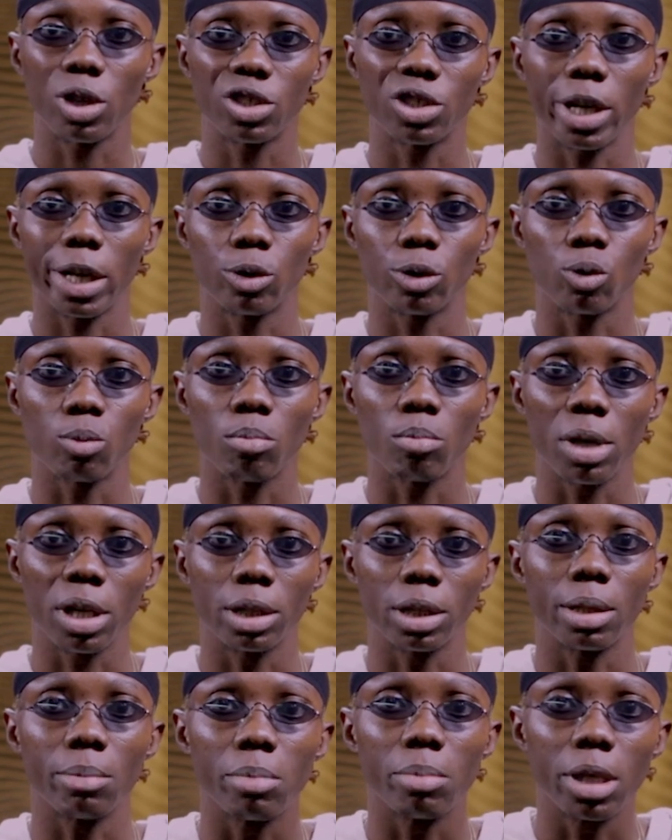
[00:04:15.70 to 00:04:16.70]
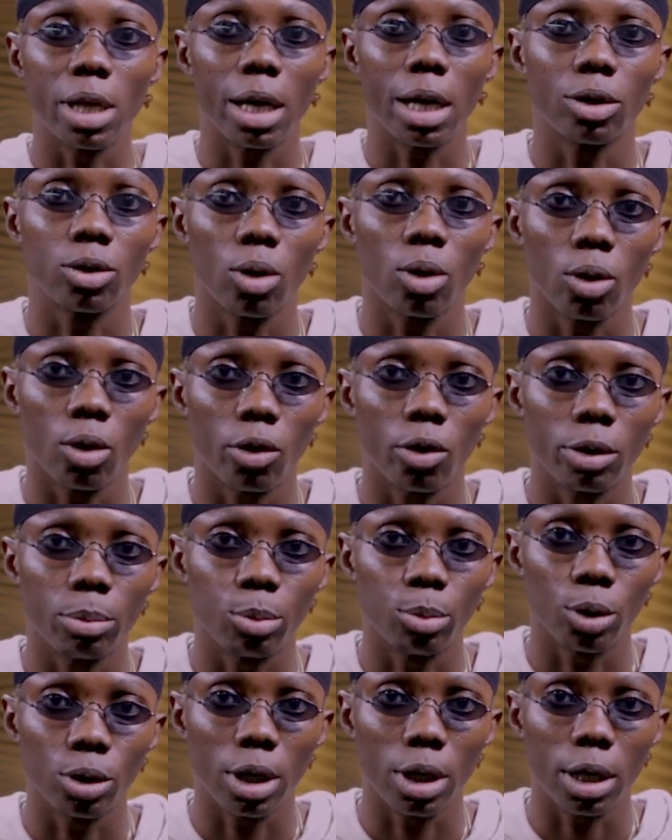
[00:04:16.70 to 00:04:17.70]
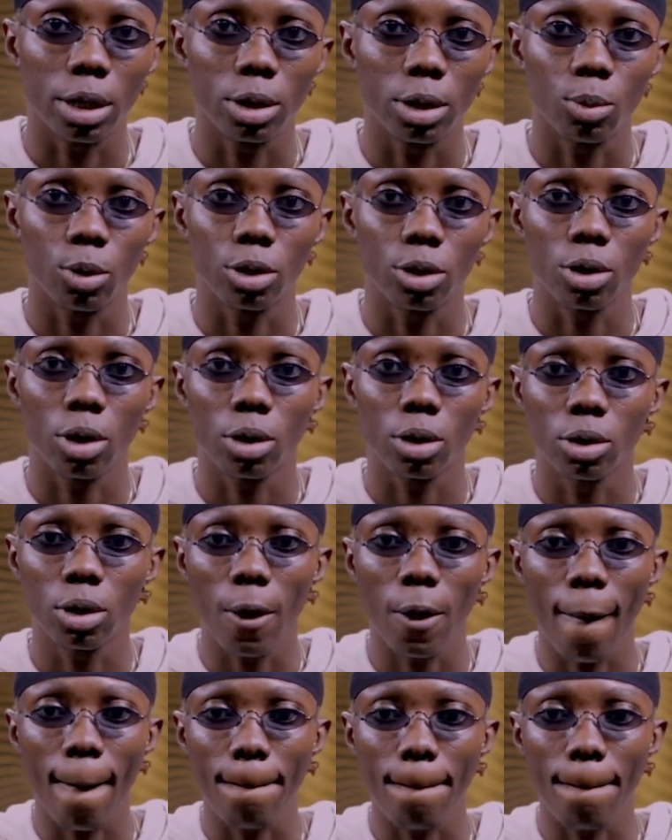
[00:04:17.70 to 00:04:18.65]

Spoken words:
we're trying to make the biggest song of the project. It was just